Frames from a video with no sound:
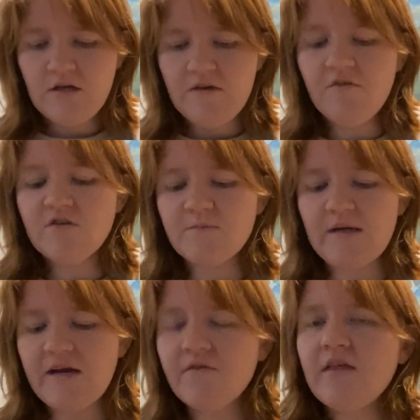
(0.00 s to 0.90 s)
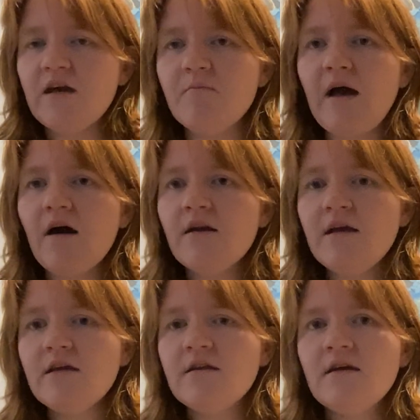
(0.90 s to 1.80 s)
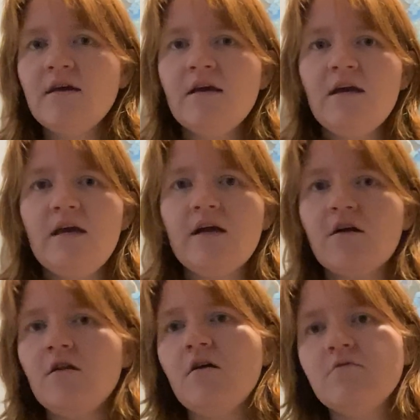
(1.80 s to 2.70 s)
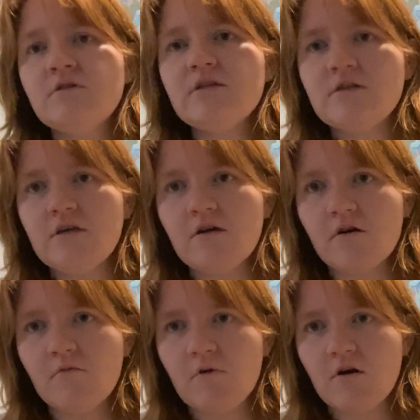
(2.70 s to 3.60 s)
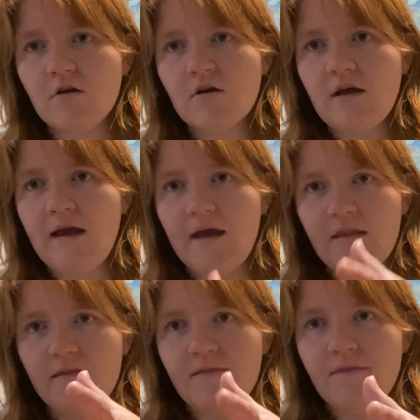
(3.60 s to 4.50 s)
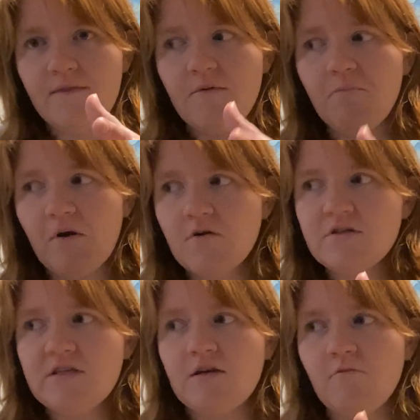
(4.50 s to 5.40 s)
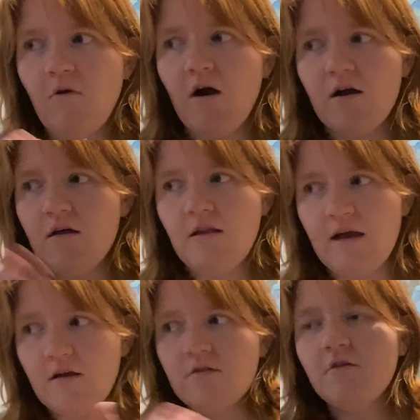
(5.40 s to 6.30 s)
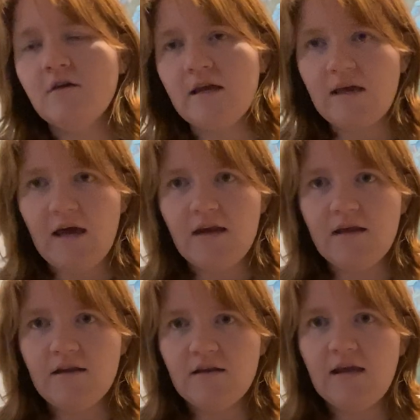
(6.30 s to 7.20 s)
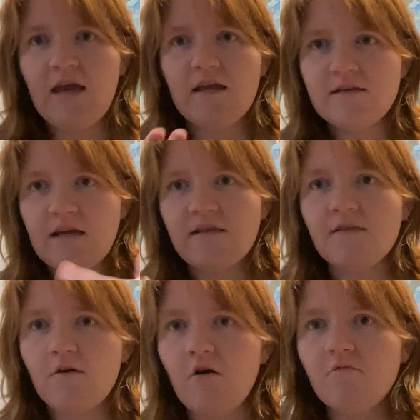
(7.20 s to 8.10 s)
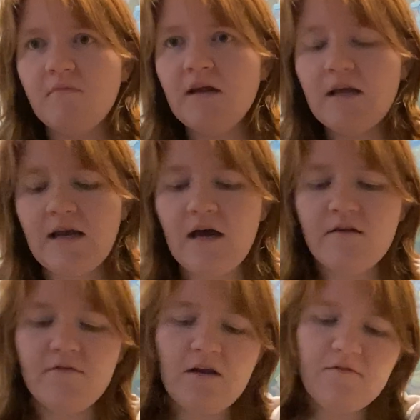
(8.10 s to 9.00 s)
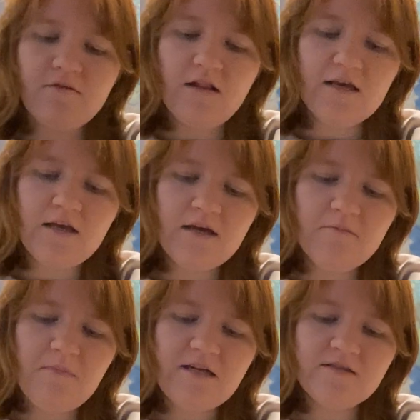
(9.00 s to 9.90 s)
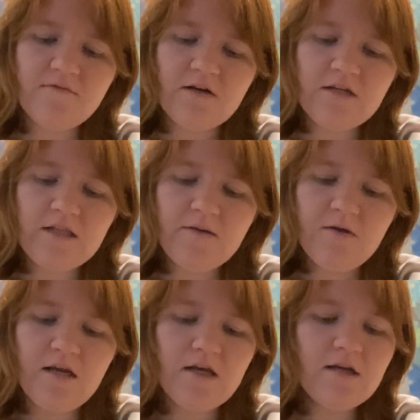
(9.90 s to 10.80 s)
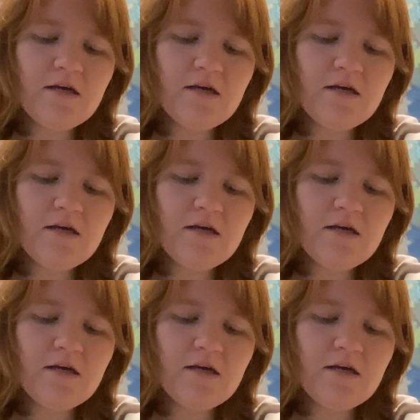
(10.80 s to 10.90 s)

explain everything about it, it closes the artwork, and the person looking at it can't take their own meaning out of it. I feel like it makes it very limited.